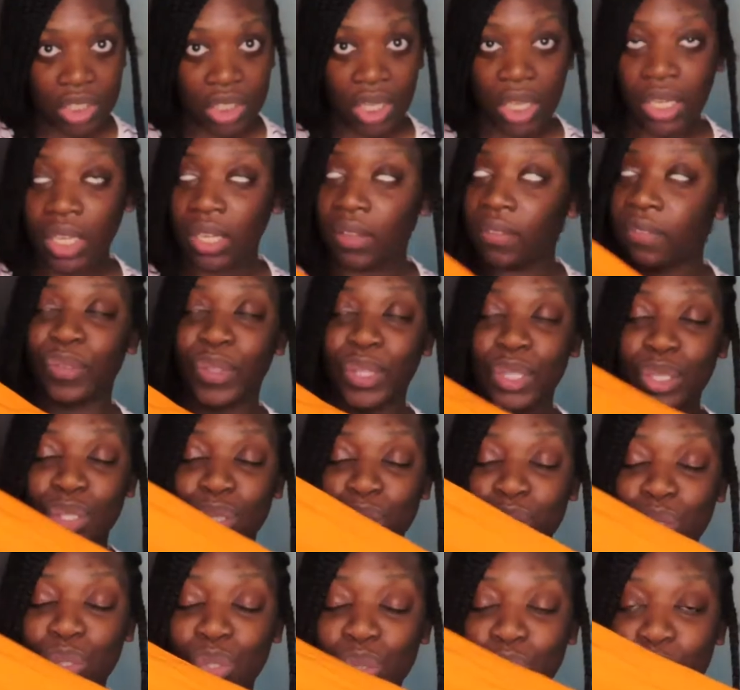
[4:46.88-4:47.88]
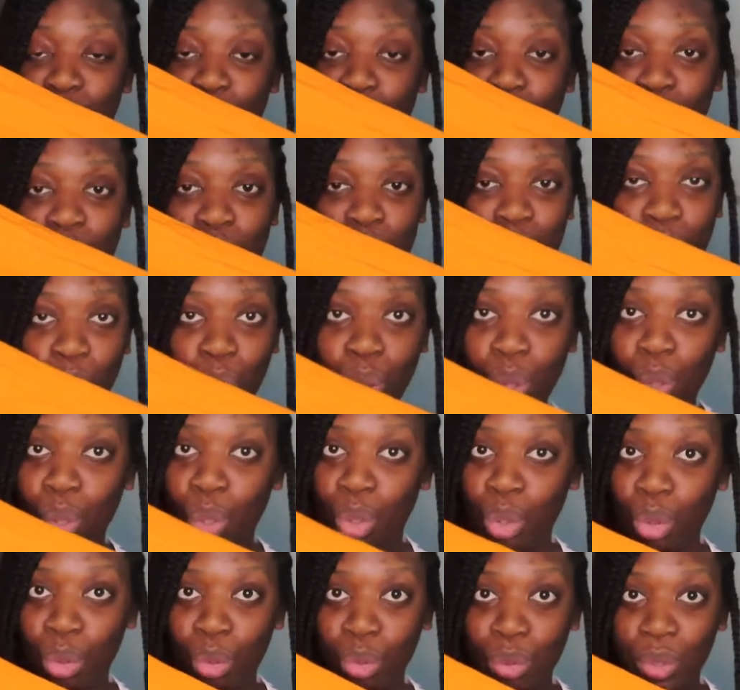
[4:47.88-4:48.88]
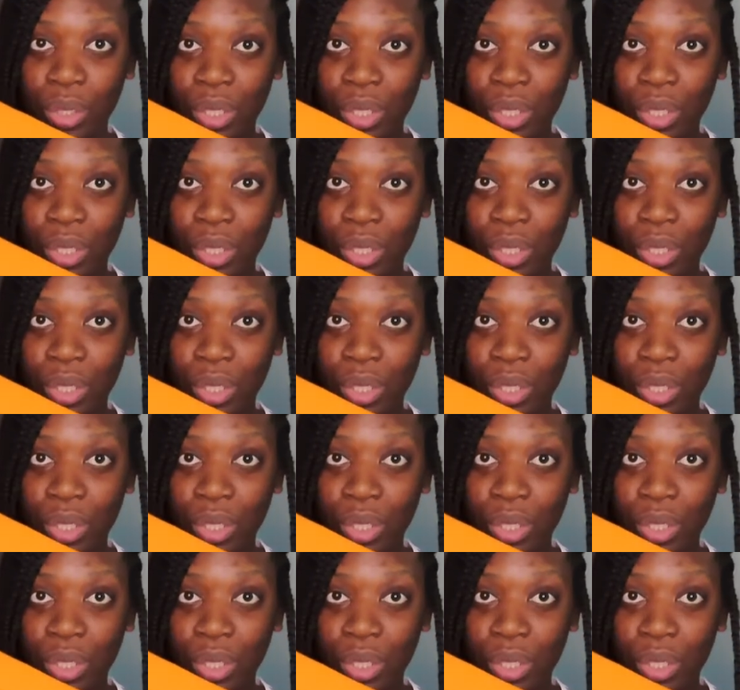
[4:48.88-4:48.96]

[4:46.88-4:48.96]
and it fits so